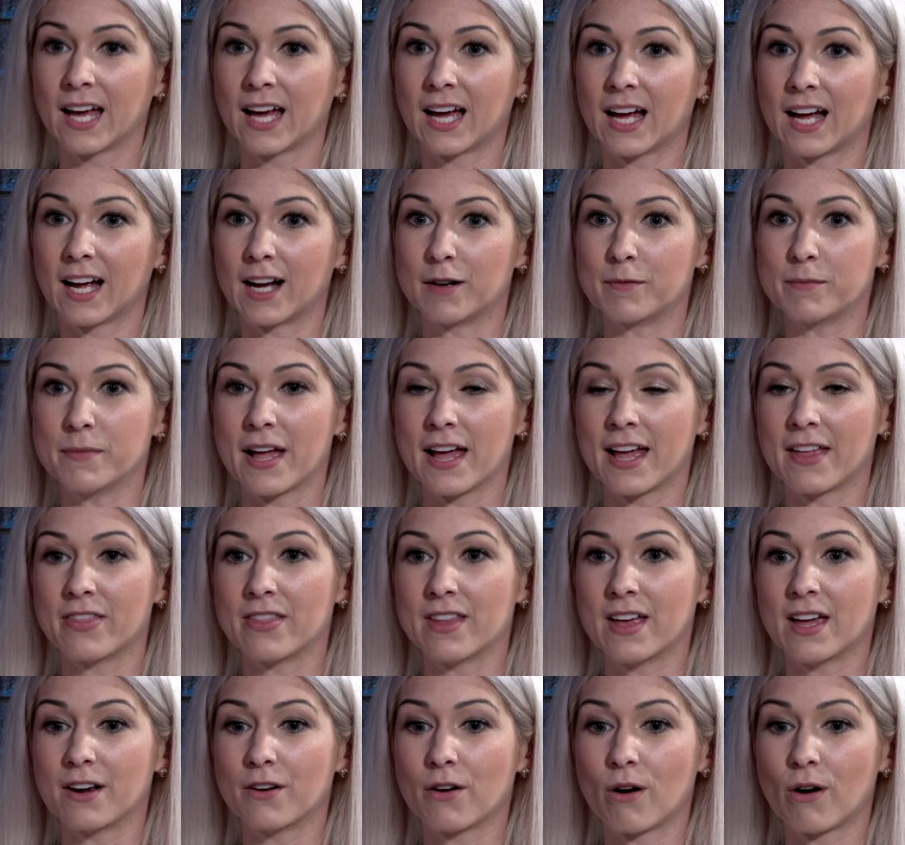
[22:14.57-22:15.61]
And
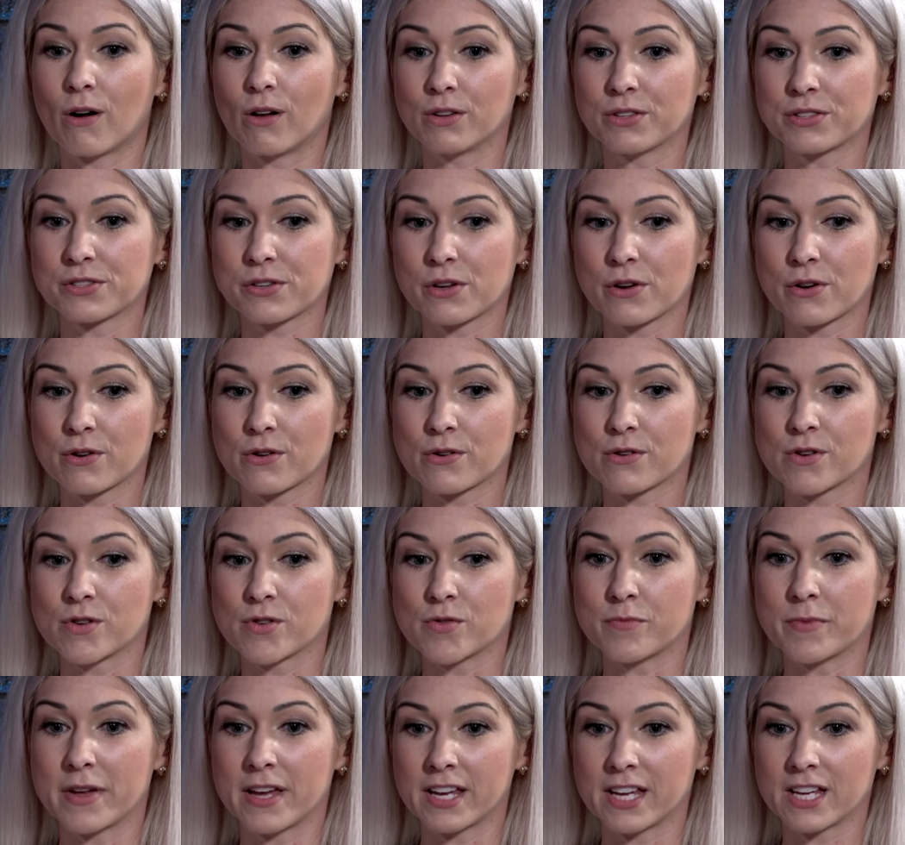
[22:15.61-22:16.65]
then
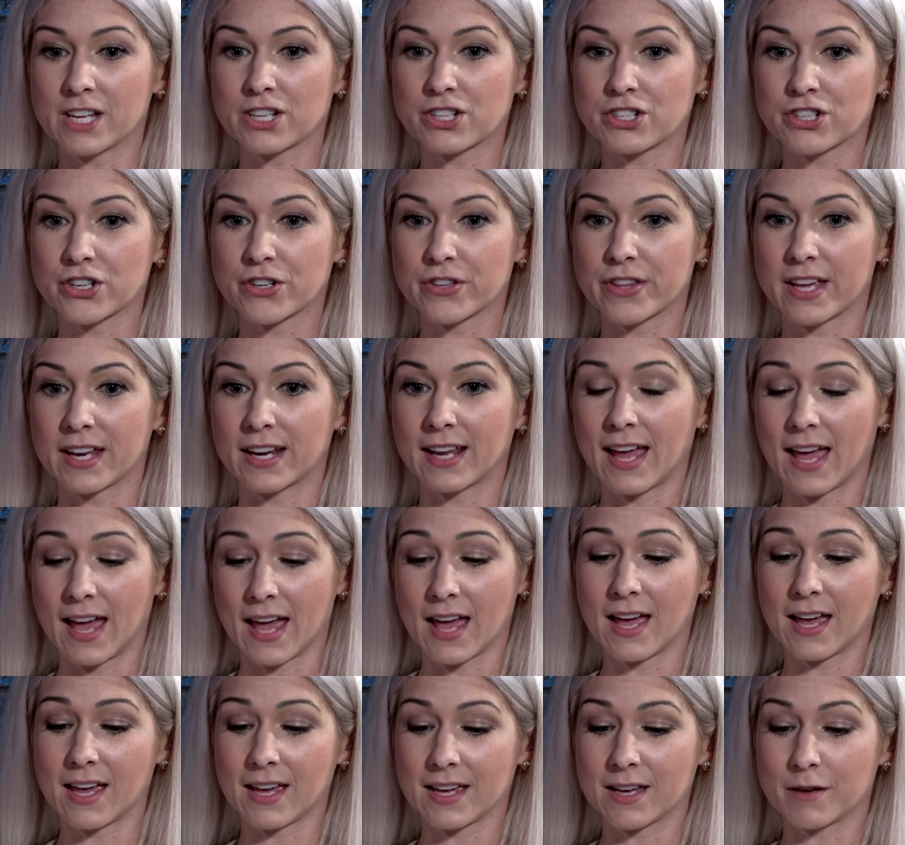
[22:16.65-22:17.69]
also making sure that,
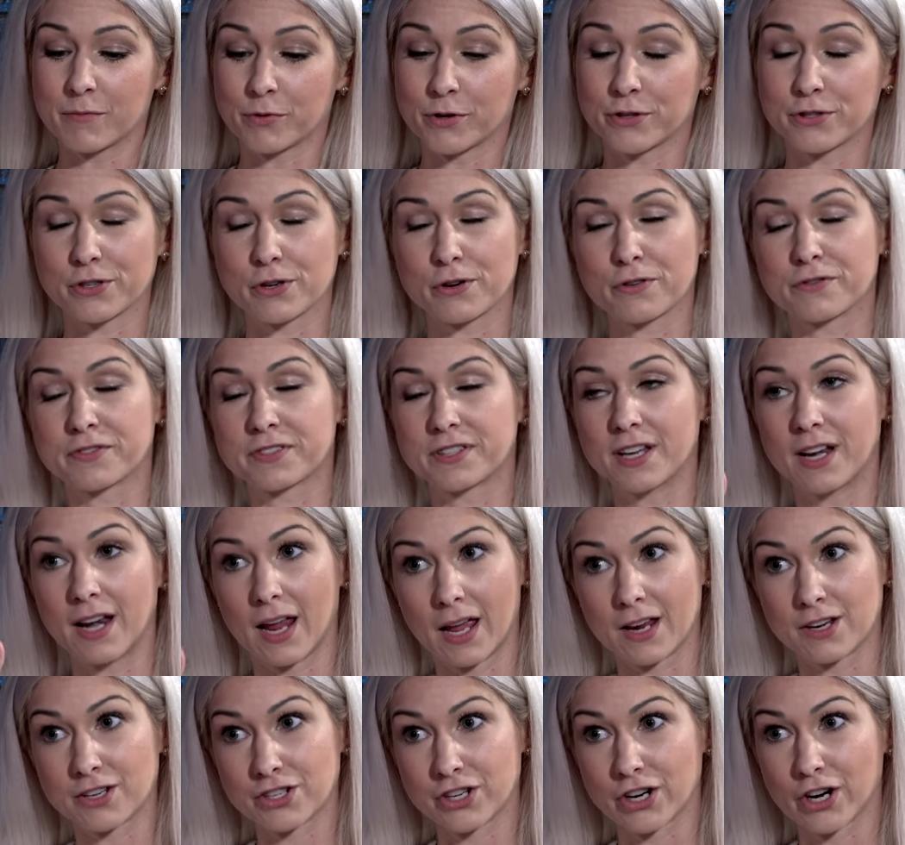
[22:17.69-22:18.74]
A, it preserves the
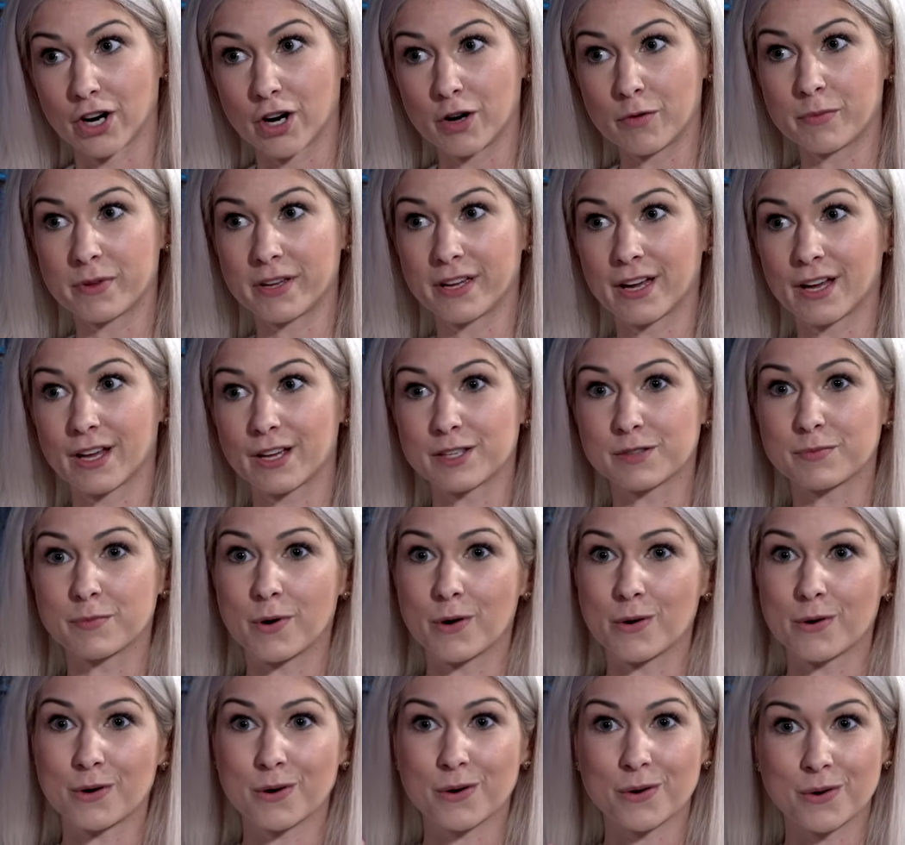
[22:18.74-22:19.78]
nature, because
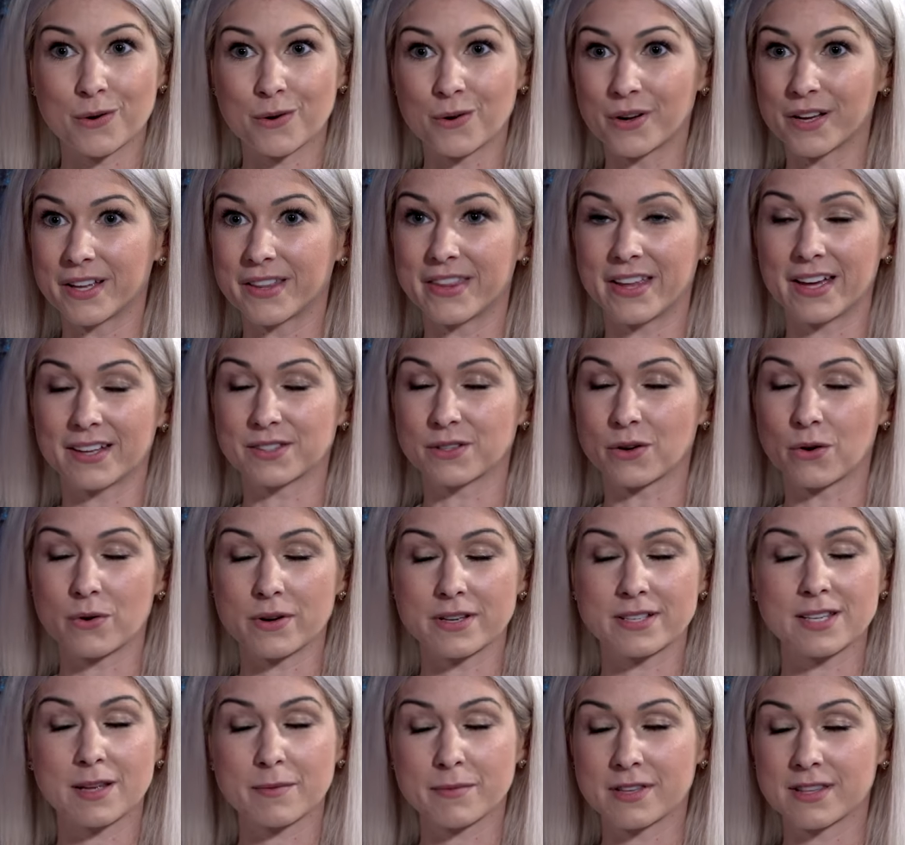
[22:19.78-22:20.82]
POCO, that's
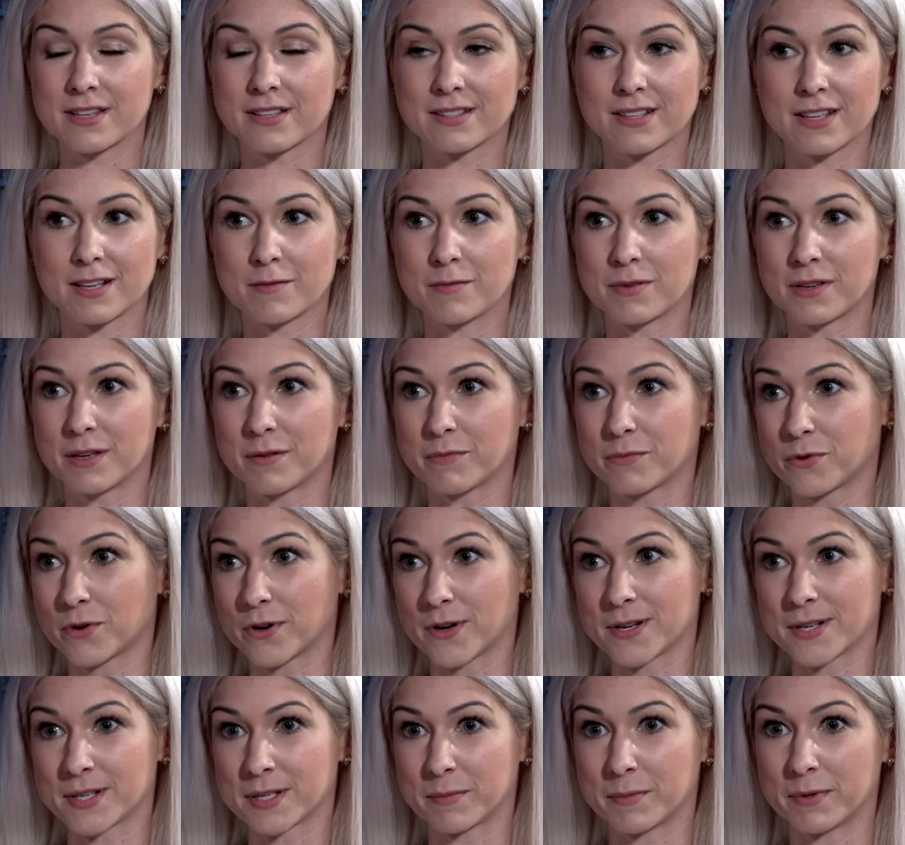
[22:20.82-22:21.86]
always something that's going to be
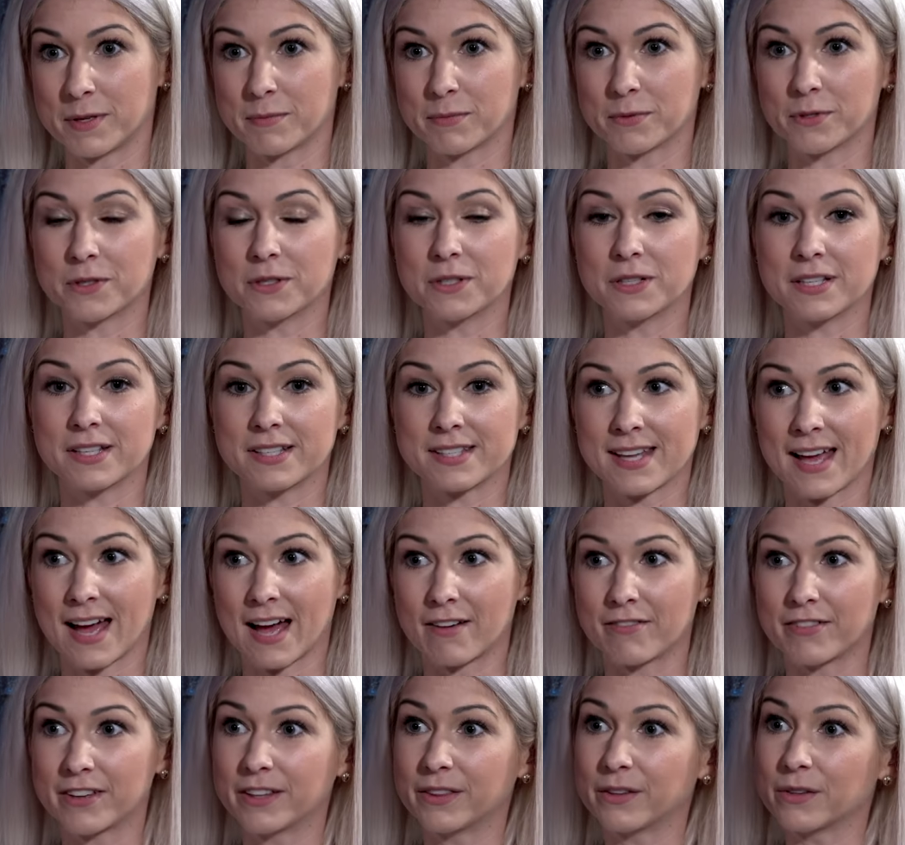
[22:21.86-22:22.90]
important to people, is right.
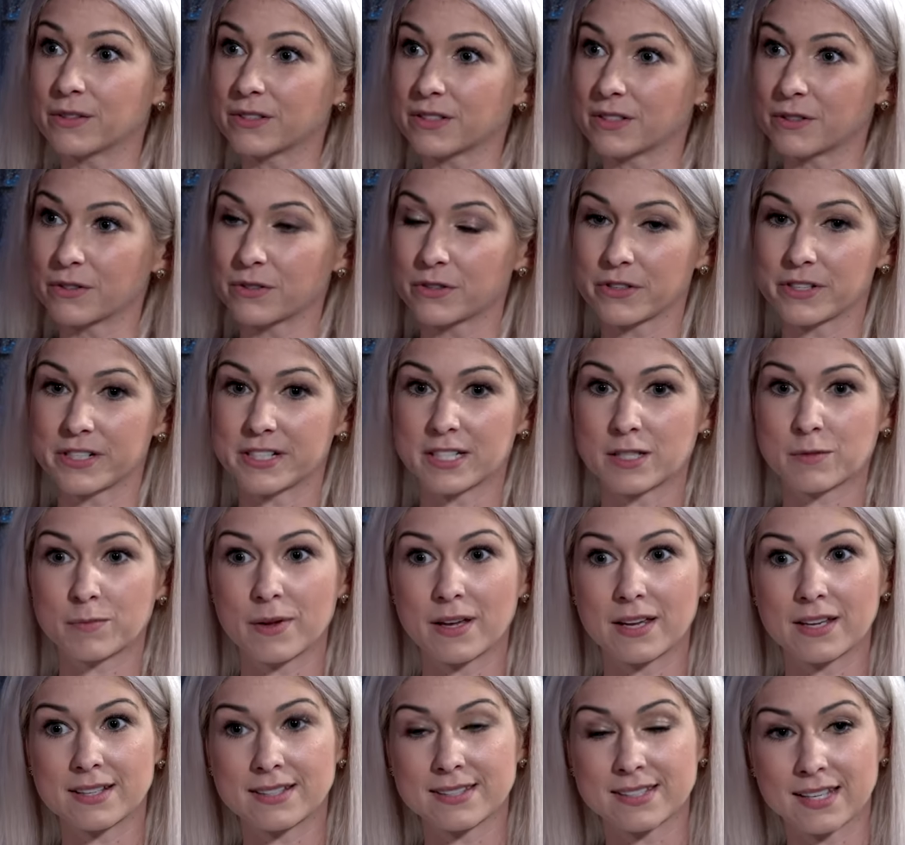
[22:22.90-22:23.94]
having those little green
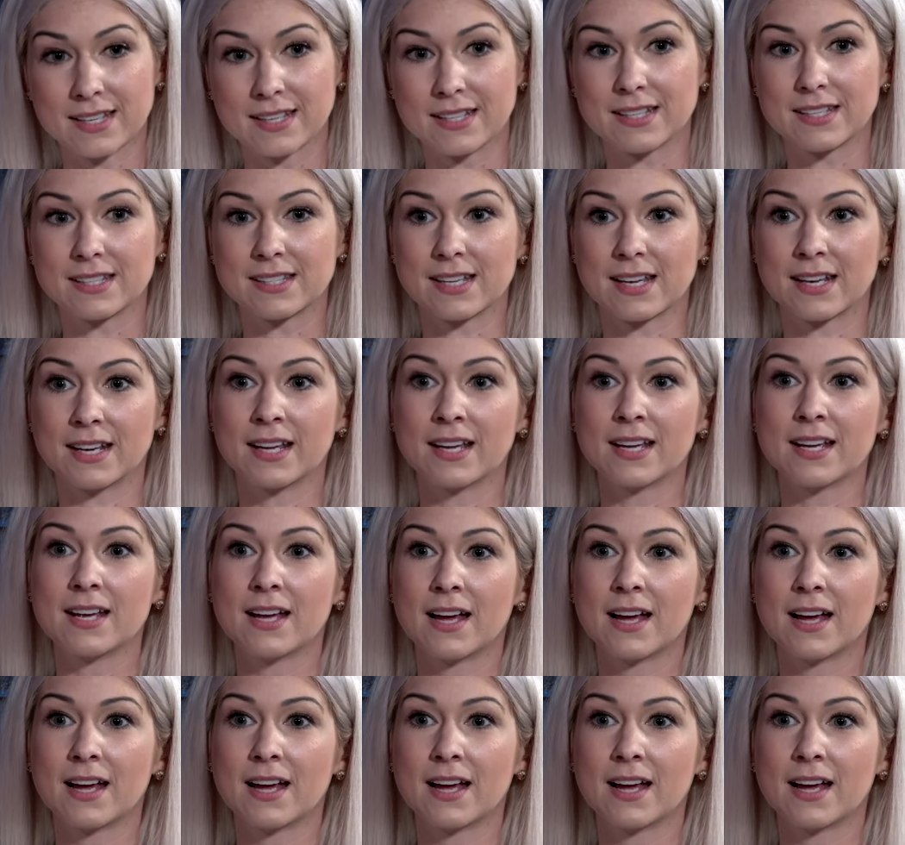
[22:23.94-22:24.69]
spaces. And,